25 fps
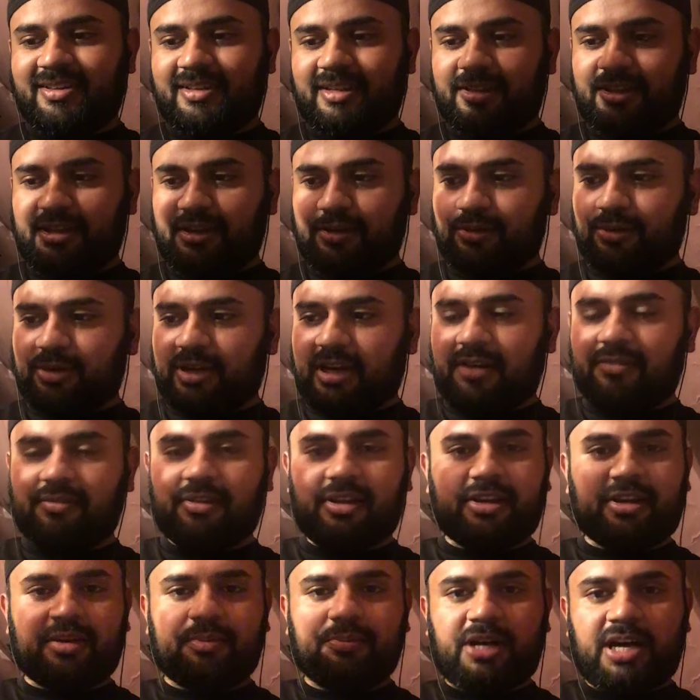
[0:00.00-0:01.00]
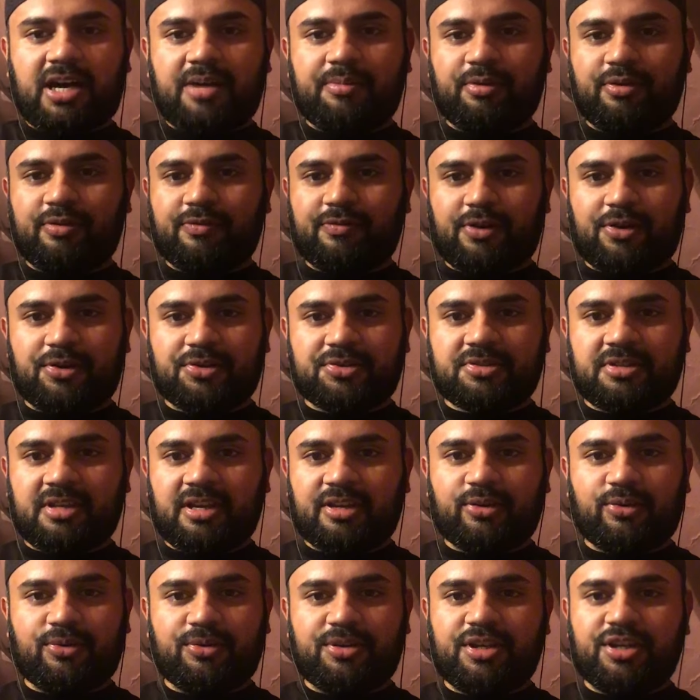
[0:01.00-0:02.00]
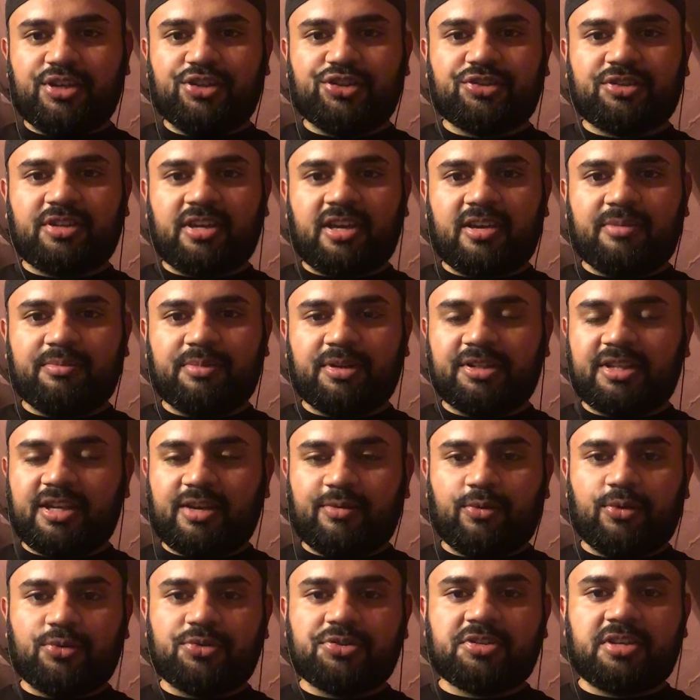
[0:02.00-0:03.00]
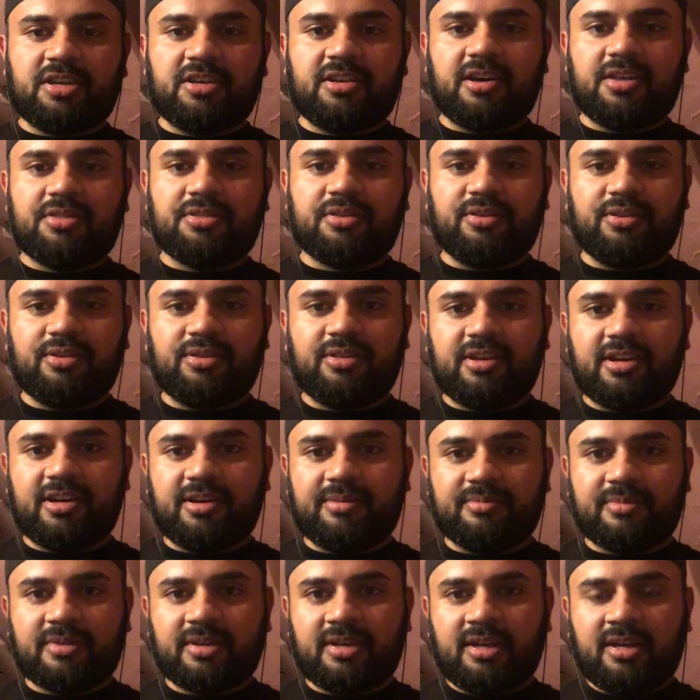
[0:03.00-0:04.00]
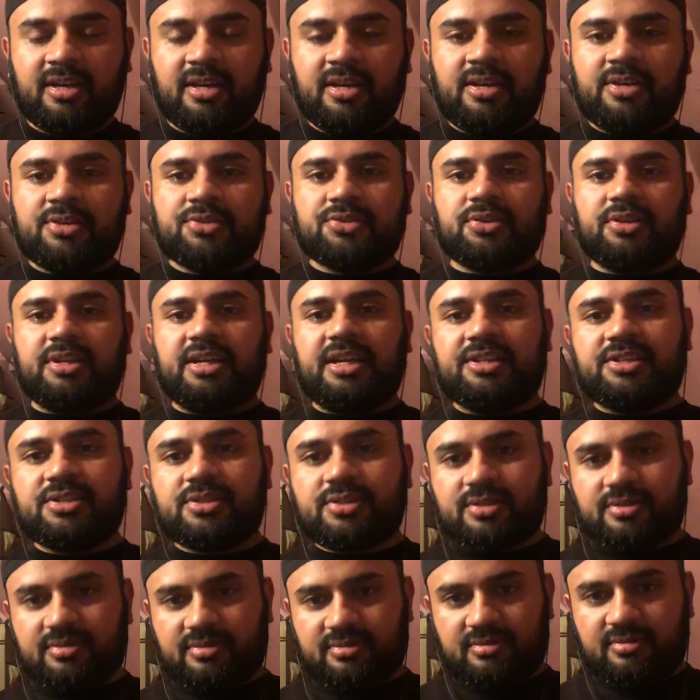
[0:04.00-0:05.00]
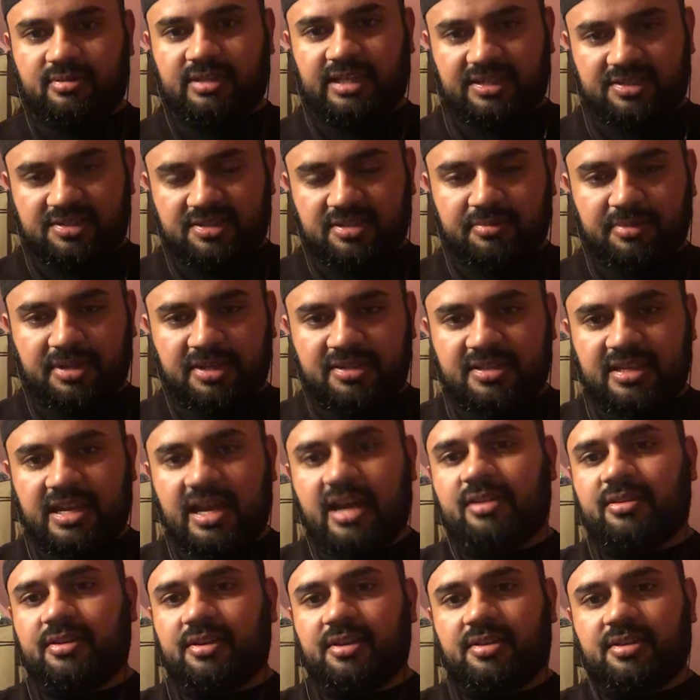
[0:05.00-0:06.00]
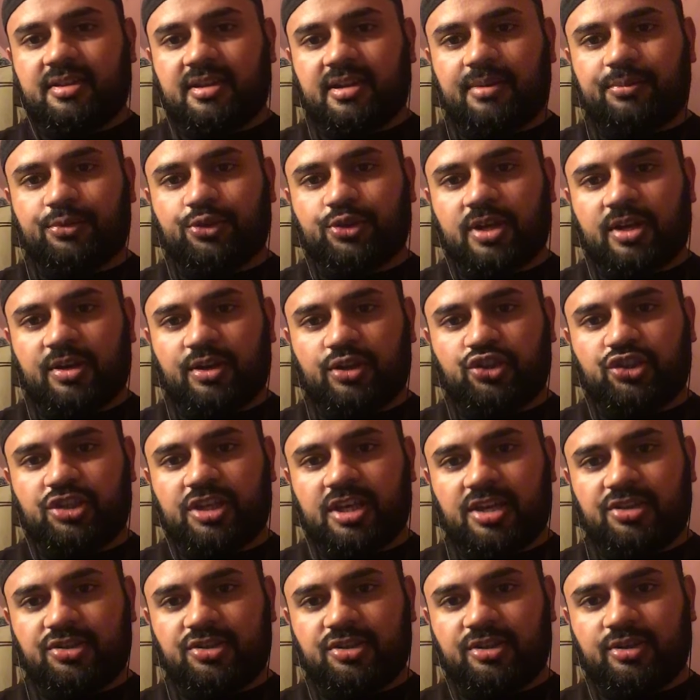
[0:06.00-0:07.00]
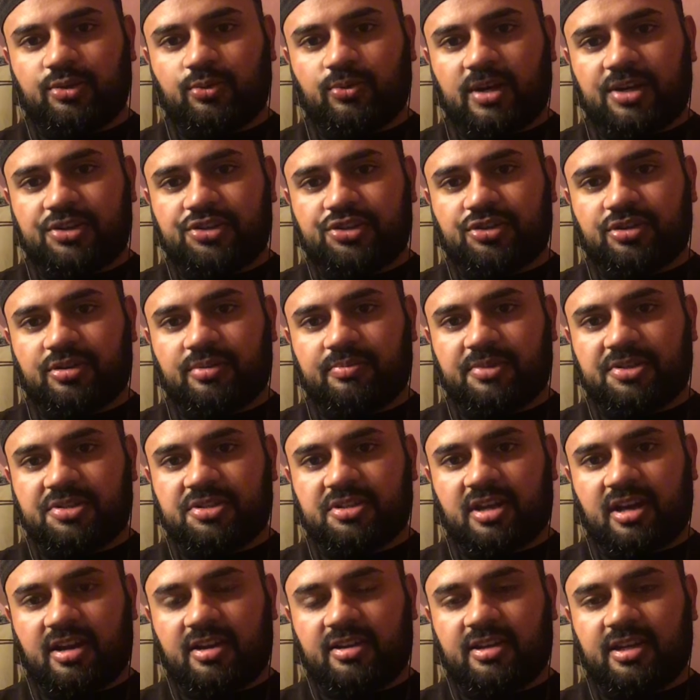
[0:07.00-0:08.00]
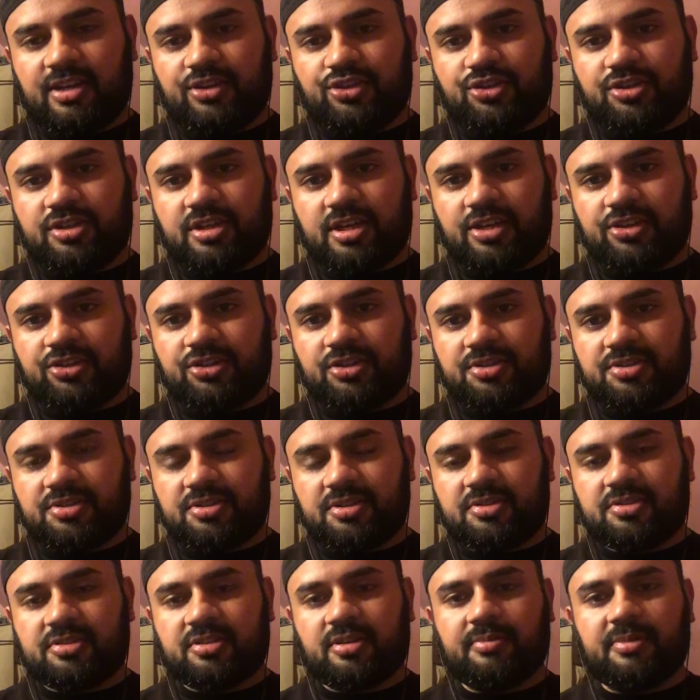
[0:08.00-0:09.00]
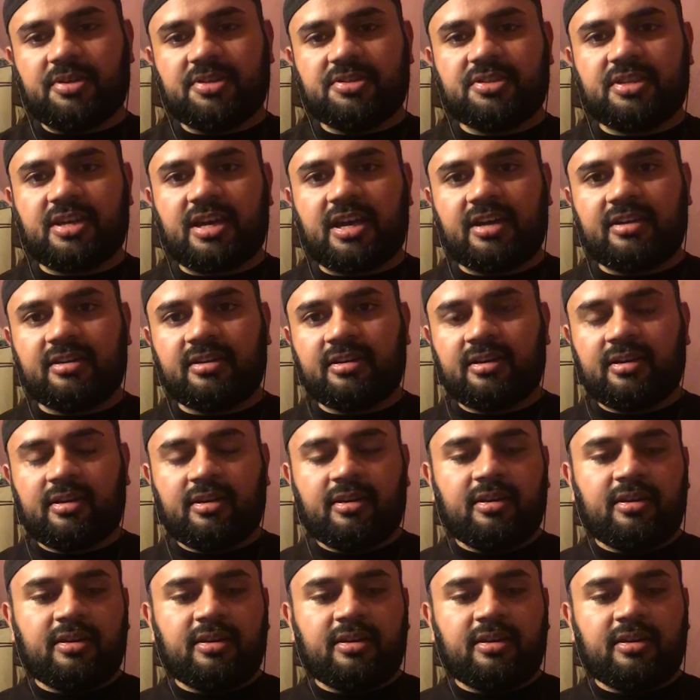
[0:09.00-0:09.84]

then they will have like a Bible verse like on each thing, but they won't say nothing to them. So that's that's the mentality that I'm trying to change in the Western Masonic education system, is that